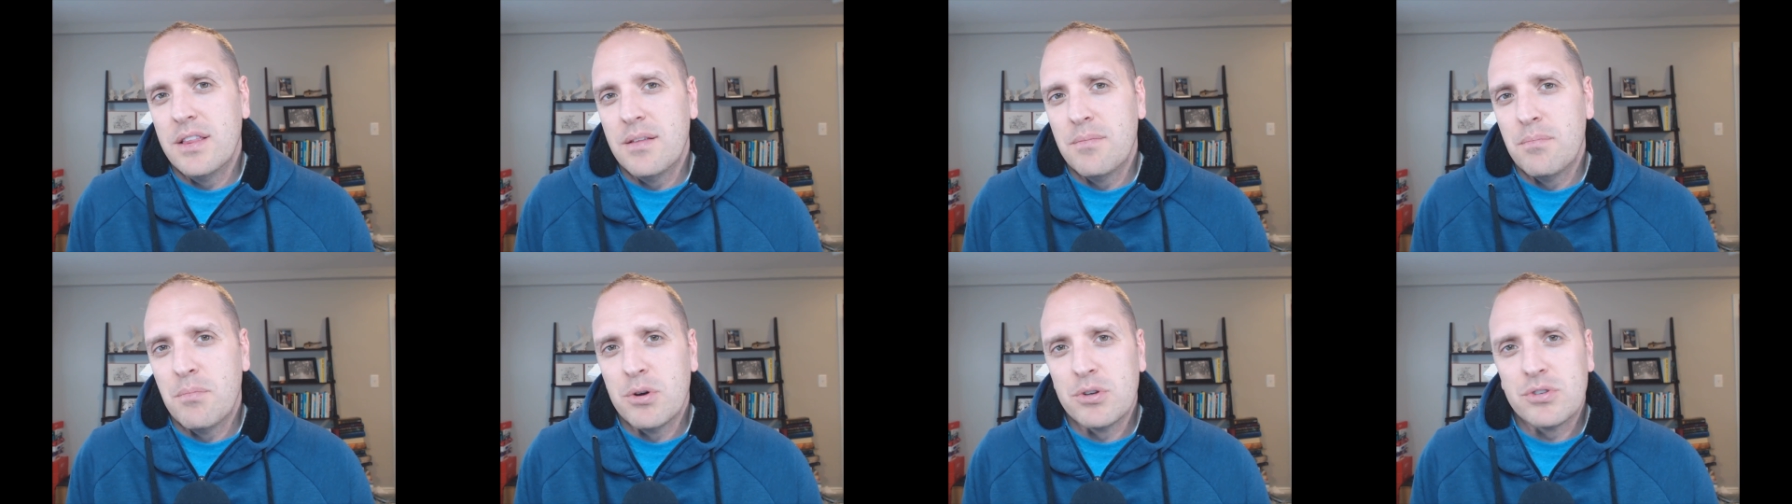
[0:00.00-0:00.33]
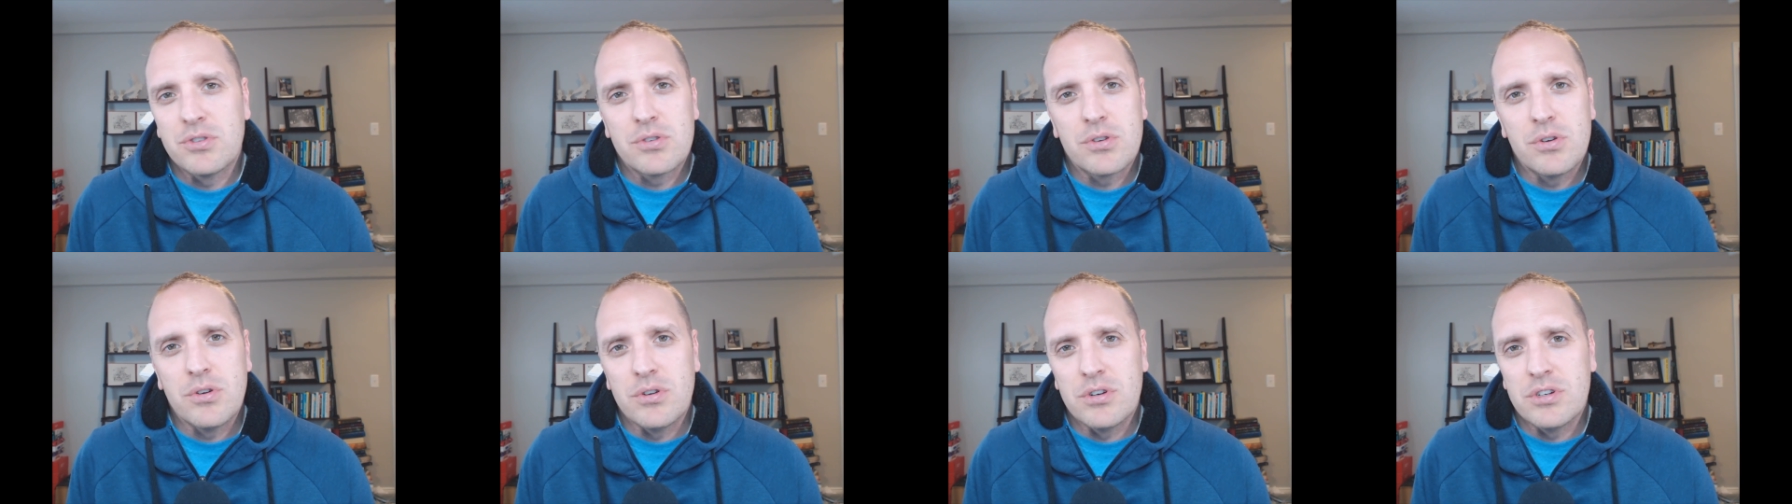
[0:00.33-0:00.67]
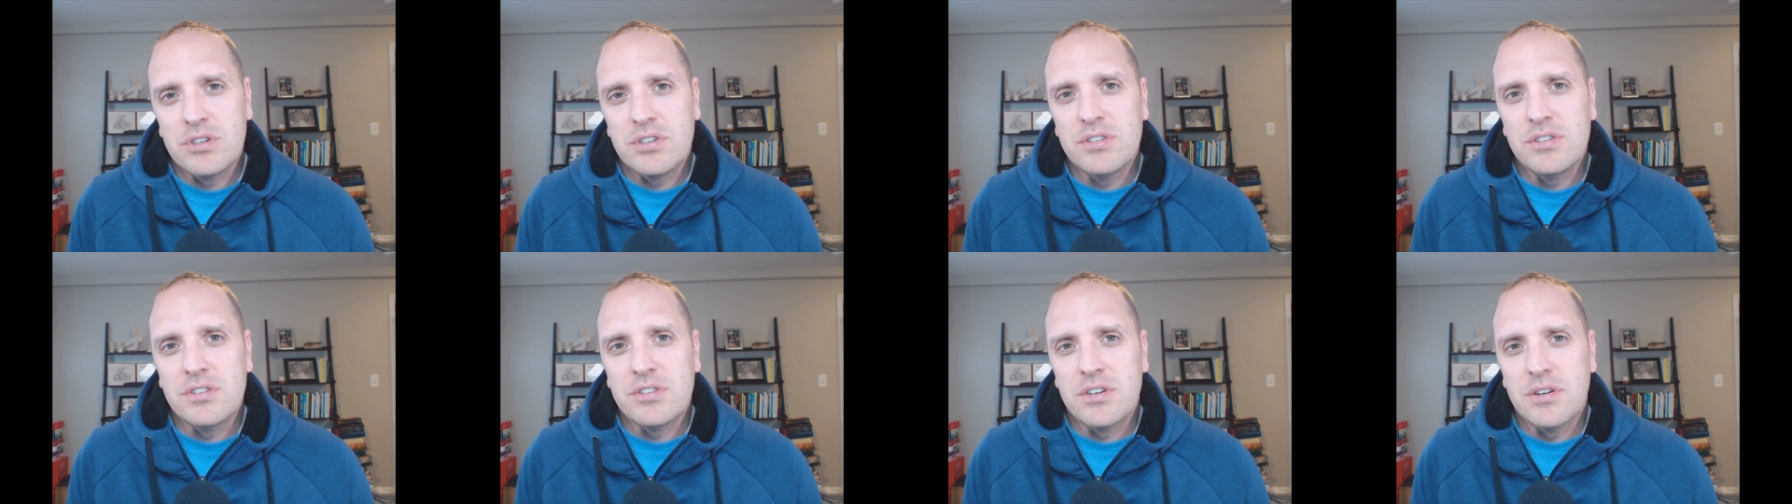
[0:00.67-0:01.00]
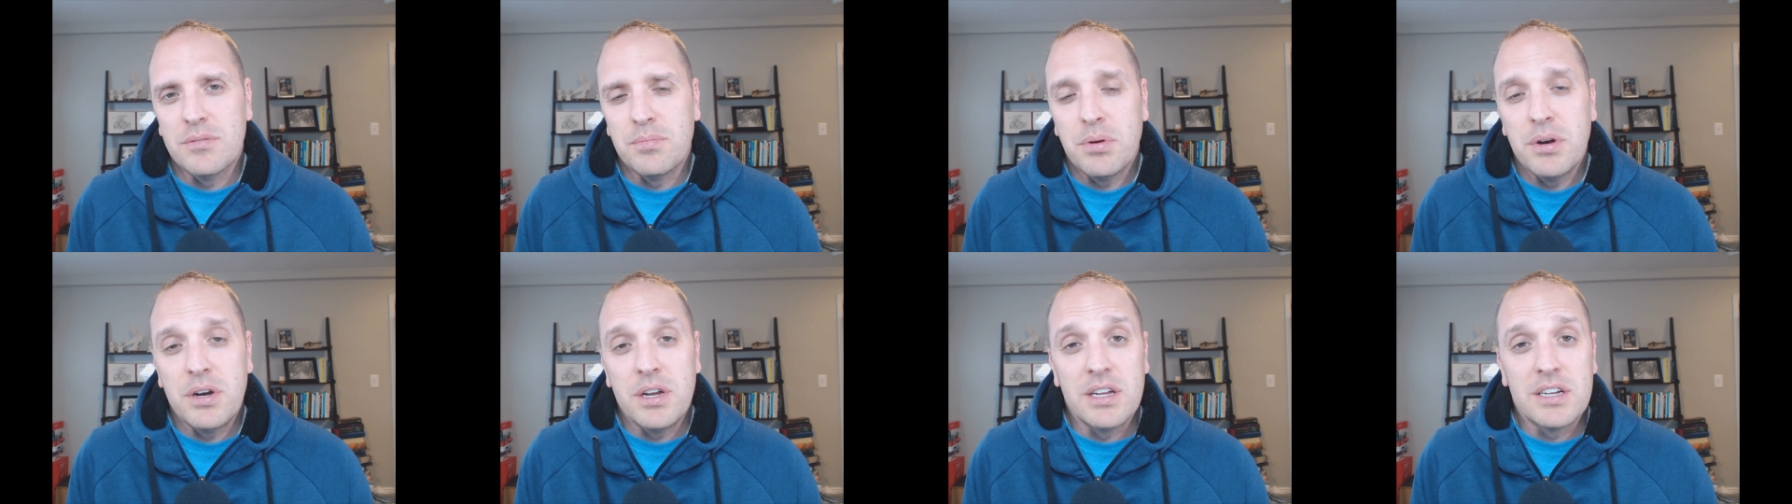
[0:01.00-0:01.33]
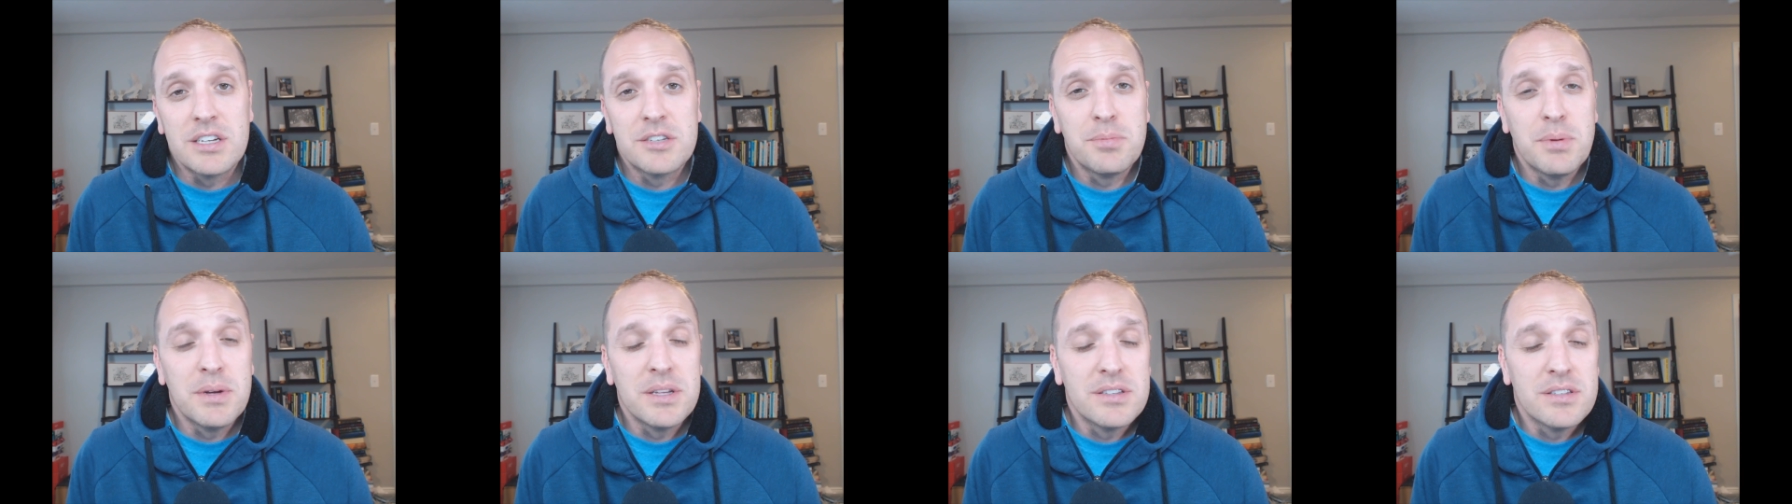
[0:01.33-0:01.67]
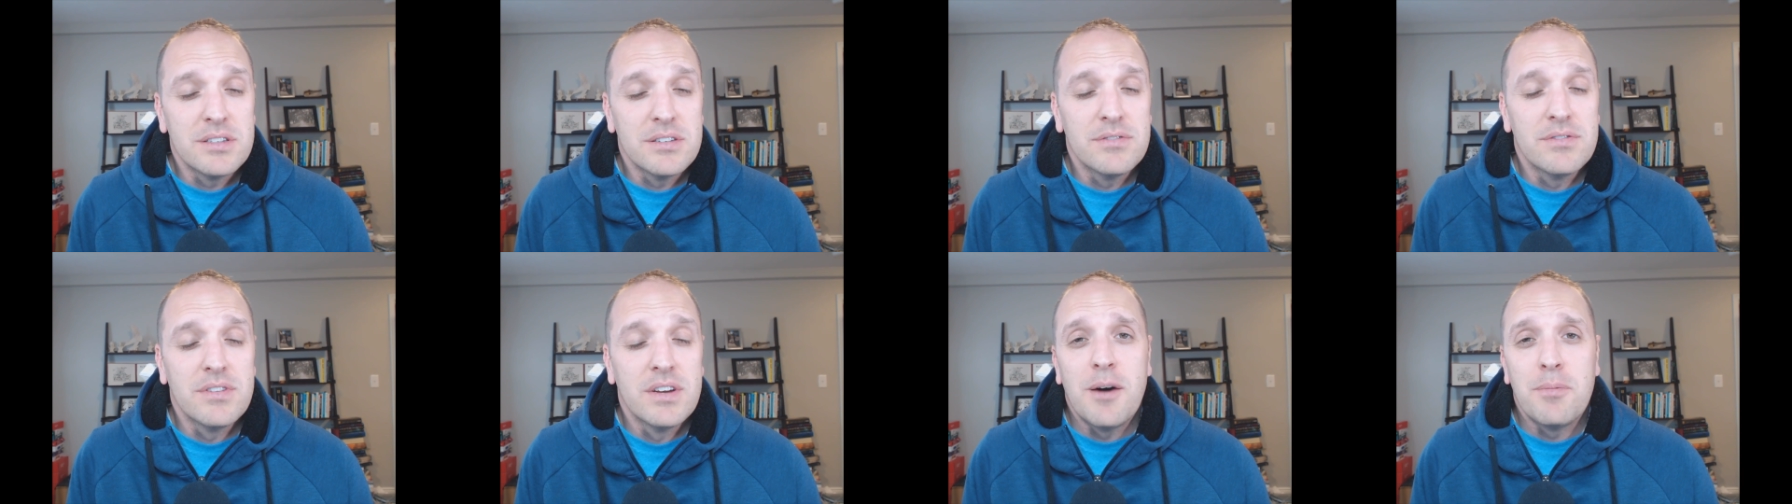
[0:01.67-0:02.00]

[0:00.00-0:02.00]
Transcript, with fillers: most courses are pretty expensive